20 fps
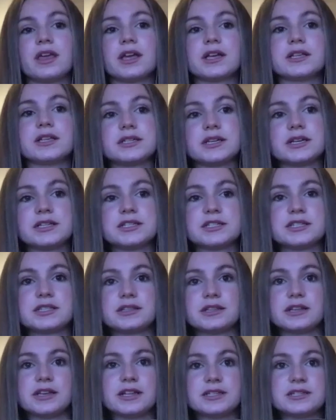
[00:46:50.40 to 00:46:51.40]
it's
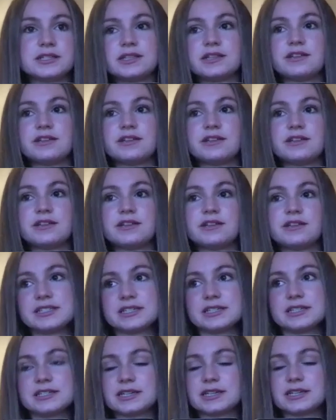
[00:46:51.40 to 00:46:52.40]
the
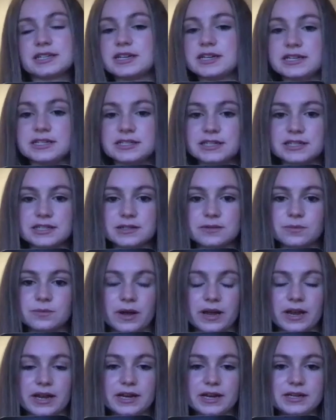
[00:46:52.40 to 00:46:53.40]
fastest and easiest
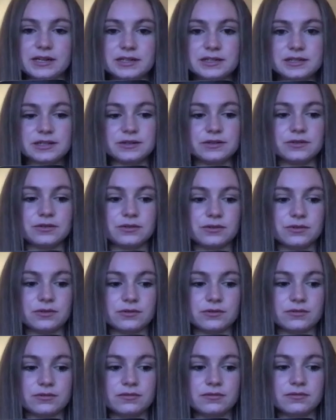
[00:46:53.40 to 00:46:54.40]
way
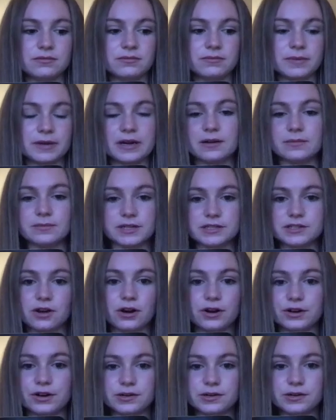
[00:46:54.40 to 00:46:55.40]
to become
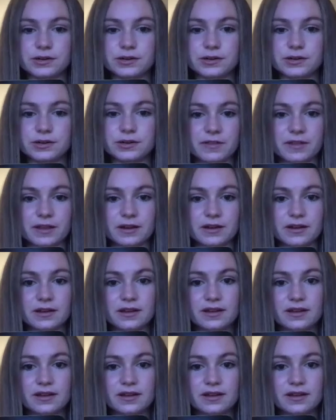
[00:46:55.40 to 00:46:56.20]
disheartened with something.